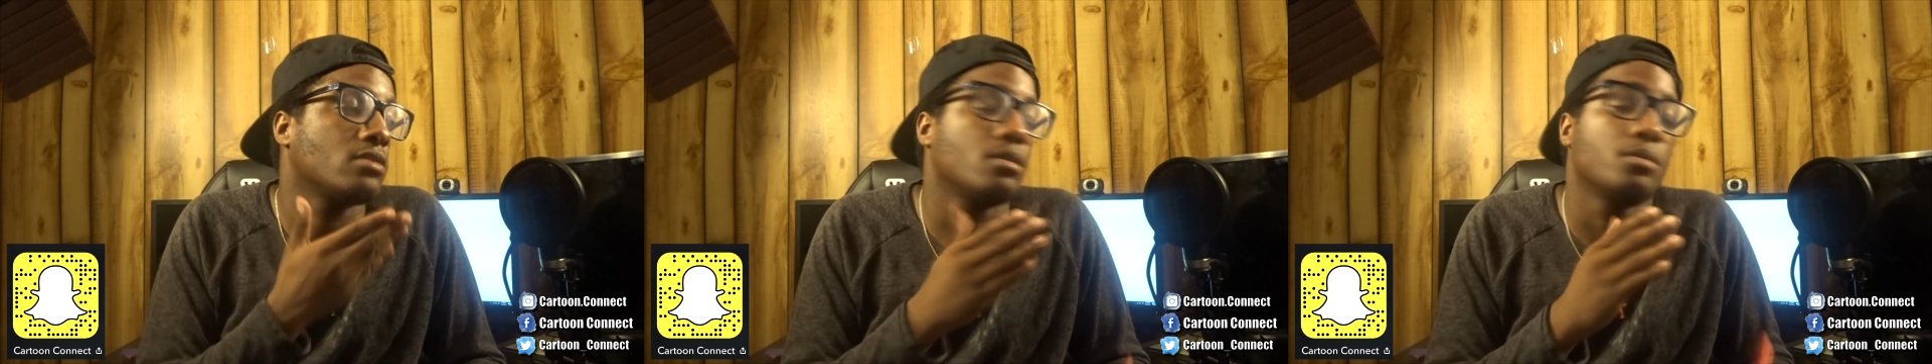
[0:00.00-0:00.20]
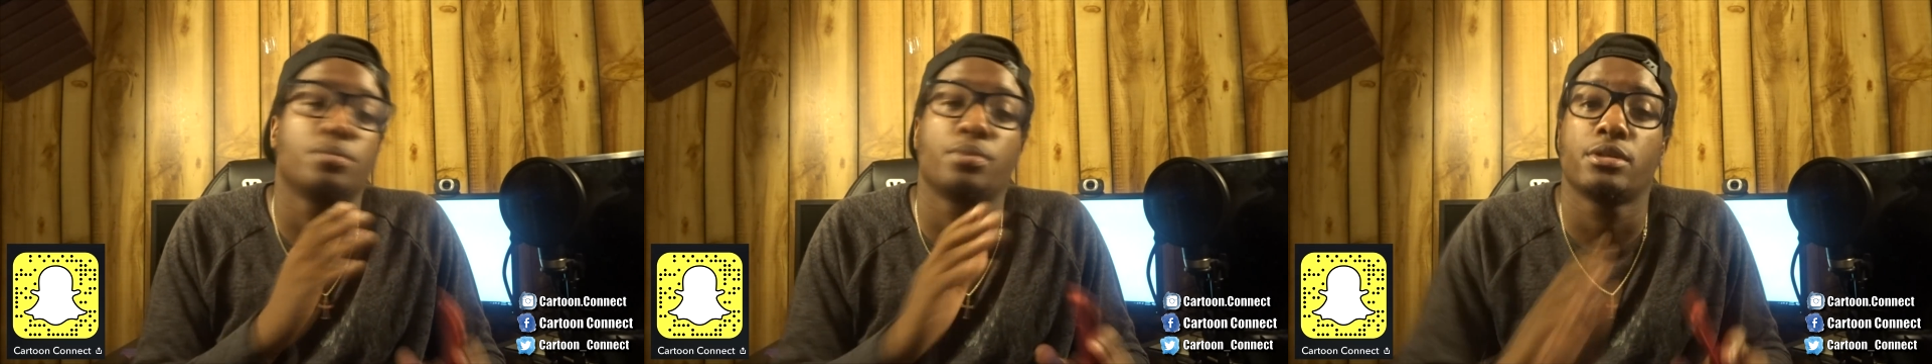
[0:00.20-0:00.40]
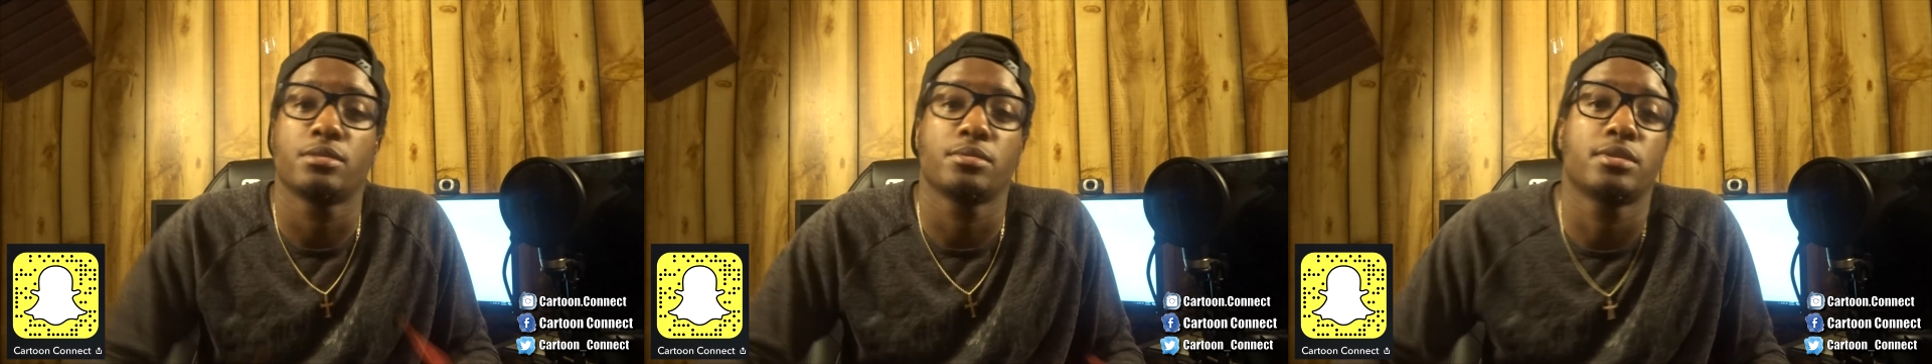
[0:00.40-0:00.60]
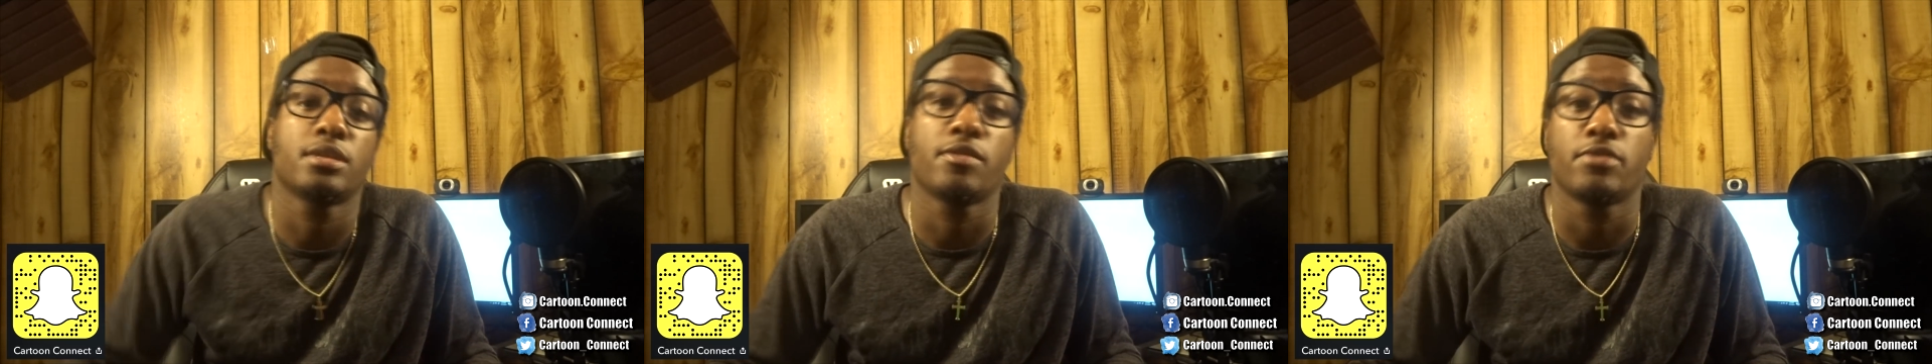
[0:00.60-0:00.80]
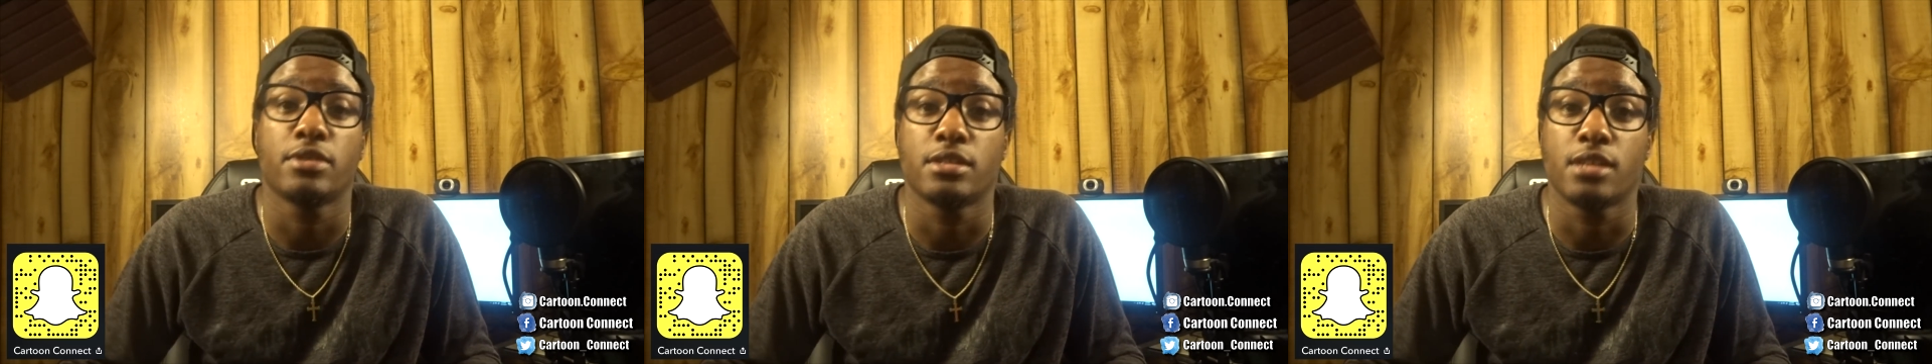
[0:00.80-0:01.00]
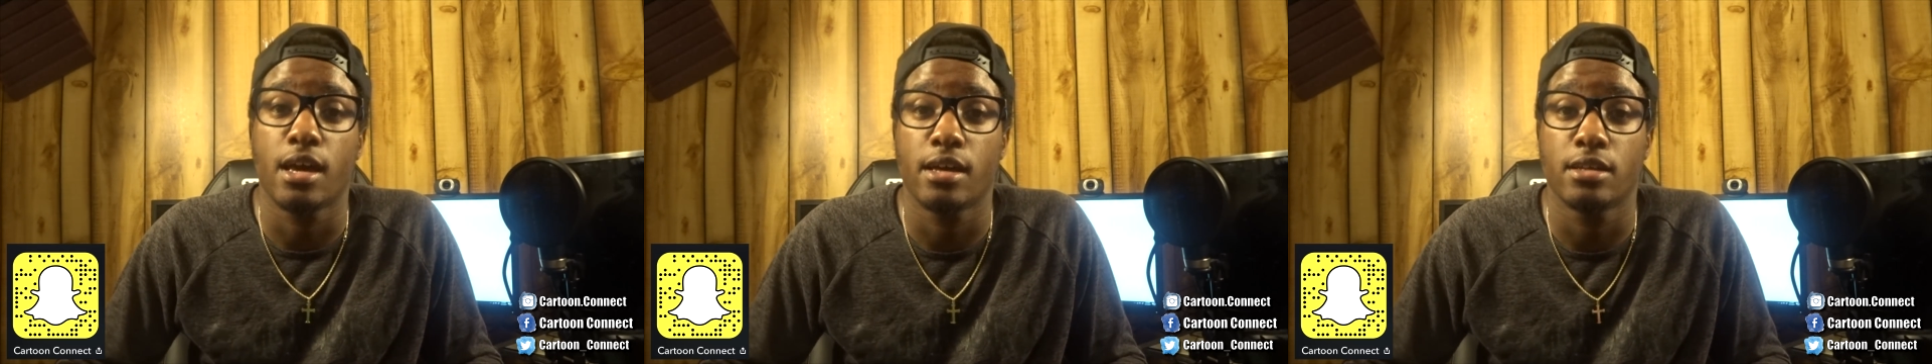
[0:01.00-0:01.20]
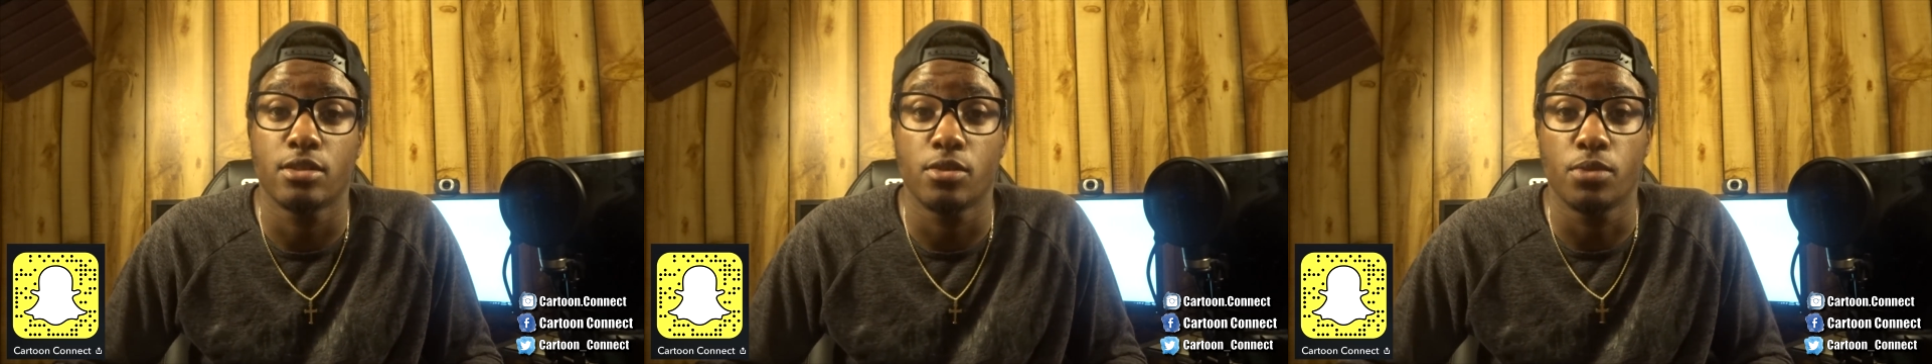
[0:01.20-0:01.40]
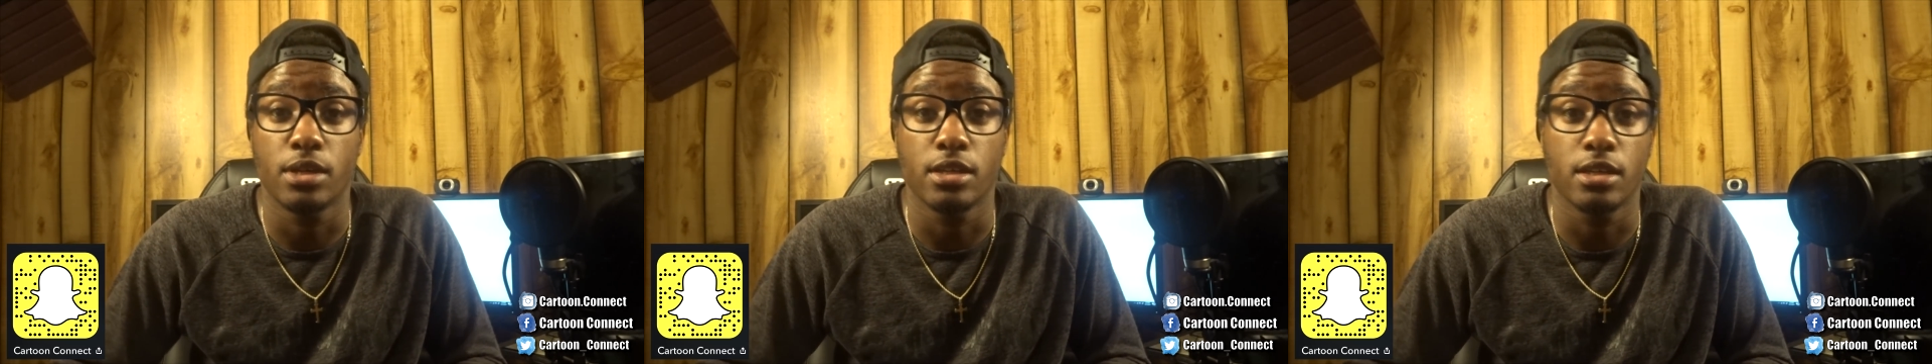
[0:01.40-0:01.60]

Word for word: so I'm gonna put some stuff aside so we